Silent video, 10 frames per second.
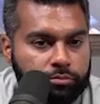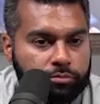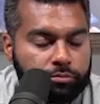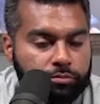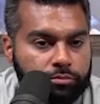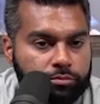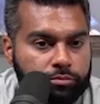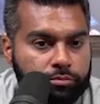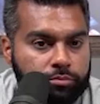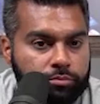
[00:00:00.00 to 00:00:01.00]

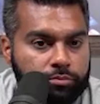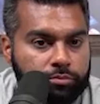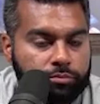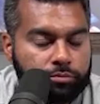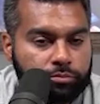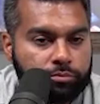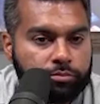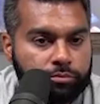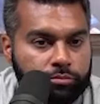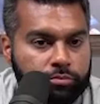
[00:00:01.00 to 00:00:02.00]

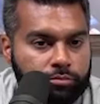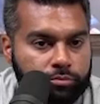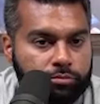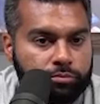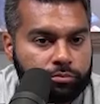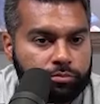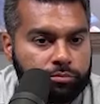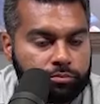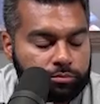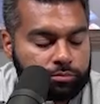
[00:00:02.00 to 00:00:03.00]

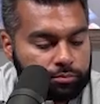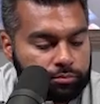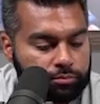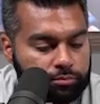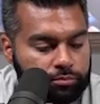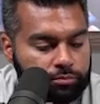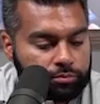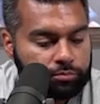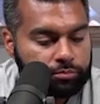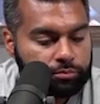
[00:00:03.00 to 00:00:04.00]

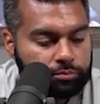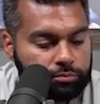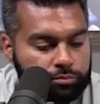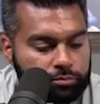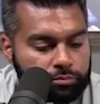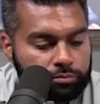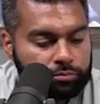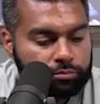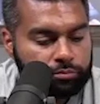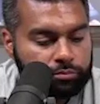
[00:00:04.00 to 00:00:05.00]

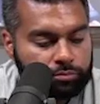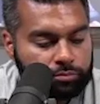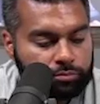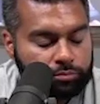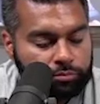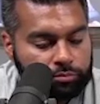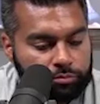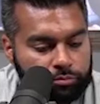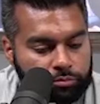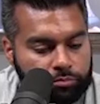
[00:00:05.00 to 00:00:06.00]

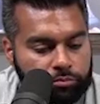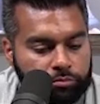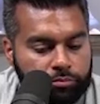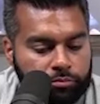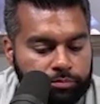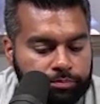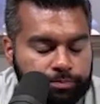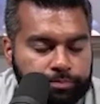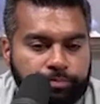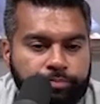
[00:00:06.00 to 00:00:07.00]

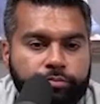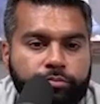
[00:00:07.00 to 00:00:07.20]
[no speech]